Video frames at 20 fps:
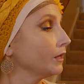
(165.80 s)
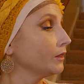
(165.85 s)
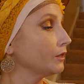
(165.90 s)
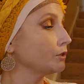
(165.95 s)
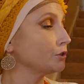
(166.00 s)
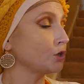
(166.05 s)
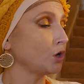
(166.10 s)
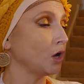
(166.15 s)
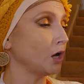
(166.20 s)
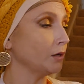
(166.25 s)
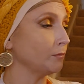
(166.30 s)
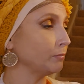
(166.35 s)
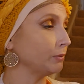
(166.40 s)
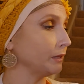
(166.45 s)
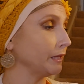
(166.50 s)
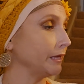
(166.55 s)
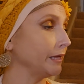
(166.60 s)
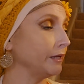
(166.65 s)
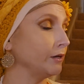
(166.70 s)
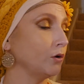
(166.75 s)
The dog
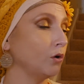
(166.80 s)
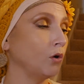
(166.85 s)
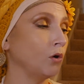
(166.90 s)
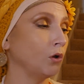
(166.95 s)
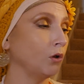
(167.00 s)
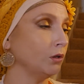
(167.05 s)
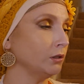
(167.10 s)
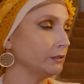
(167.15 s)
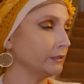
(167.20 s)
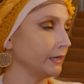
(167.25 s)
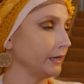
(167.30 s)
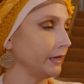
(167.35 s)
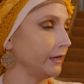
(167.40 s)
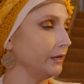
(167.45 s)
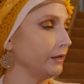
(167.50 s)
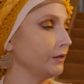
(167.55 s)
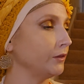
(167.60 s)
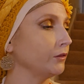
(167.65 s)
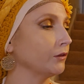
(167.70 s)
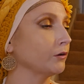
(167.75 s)
played all day
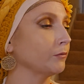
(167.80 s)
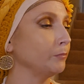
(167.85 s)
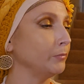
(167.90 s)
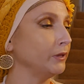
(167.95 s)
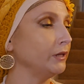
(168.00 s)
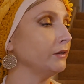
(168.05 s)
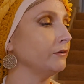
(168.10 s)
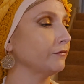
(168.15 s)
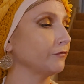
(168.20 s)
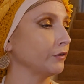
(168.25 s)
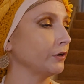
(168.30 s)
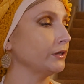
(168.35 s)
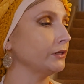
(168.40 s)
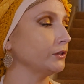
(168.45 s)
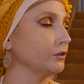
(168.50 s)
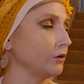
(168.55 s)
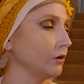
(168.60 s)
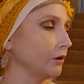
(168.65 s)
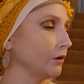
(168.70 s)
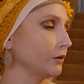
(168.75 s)
in their big front
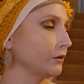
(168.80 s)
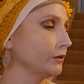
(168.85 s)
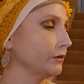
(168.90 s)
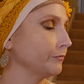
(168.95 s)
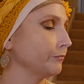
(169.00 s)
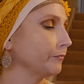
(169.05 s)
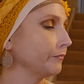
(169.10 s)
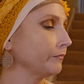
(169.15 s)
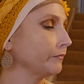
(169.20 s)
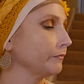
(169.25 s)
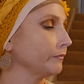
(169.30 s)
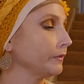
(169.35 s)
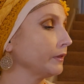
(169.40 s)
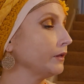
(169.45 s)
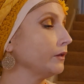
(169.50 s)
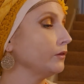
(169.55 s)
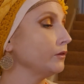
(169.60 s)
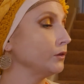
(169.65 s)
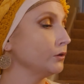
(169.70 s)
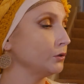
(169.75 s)
yard.
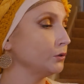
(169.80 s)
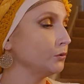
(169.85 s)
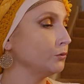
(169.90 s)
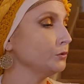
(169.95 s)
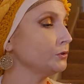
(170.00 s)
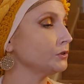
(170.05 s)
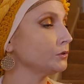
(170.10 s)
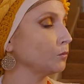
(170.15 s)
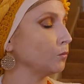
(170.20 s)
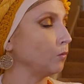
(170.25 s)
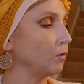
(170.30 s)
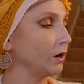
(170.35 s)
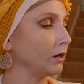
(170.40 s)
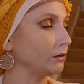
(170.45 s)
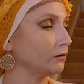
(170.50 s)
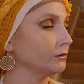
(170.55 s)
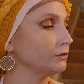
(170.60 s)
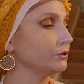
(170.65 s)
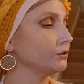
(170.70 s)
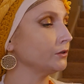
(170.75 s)
The goose
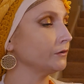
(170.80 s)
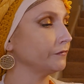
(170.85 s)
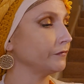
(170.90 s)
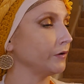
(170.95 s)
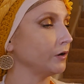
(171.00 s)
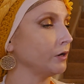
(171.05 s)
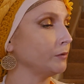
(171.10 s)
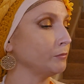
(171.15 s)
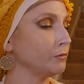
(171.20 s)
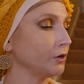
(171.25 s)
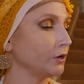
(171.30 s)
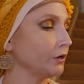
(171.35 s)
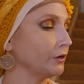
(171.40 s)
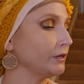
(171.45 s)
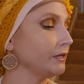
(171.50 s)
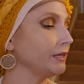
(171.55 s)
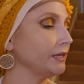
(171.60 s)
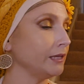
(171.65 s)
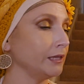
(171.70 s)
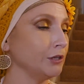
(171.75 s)
waddled to the
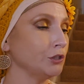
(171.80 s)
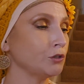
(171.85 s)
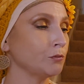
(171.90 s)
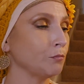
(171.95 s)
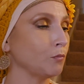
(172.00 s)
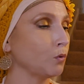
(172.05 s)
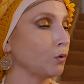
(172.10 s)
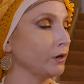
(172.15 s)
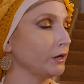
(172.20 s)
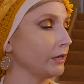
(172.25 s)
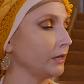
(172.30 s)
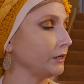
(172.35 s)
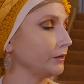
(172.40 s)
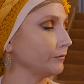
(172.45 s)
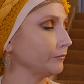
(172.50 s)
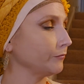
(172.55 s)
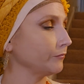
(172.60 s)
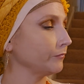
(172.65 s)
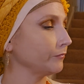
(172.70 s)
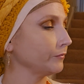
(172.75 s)
farmyard each
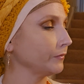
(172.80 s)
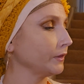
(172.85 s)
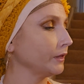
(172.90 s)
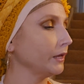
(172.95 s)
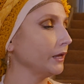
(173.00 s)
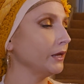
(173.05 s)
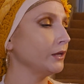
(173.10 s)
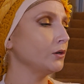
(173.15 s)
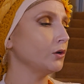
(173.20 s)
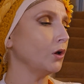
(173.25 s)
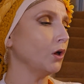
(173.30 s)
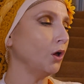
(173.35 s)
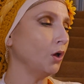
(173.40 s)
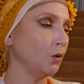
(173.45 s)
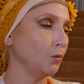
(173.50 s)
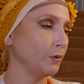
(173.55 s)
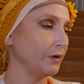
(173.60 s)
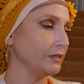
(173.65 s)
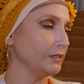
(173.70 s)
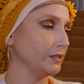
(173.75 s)
morning and
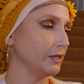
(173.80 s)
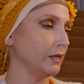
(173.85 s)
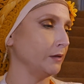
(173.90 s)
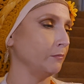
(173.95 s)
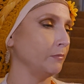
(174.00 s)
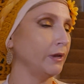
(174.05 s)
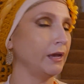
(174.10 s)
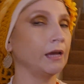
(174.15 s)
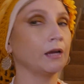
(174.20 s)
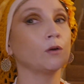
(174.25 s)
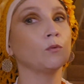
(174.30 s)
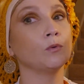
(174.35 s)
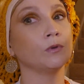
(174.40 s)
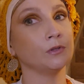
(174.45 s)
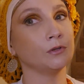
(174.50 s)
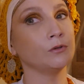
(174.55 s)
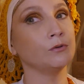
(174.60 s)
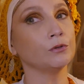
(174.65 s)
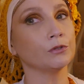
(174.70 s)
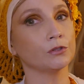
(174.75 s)
always came back with
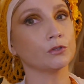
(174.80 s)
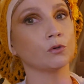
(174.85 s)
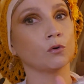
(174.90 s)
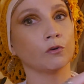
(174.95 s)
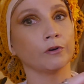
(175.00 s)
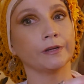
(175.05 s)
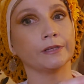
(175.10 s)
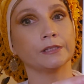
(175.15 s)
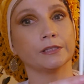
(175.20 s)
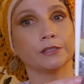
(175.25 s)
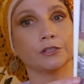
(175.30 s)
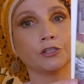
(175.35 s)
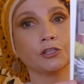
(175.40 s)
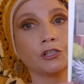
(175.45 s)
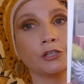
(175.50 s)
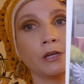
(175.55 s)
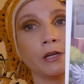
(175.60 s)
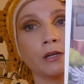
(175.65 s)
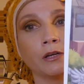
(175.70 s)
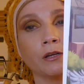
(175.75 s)
new stories to
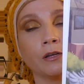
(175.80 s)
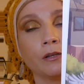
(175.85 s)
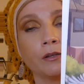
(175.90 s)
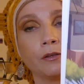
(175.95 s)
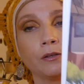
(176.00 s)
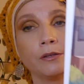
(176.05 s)
share.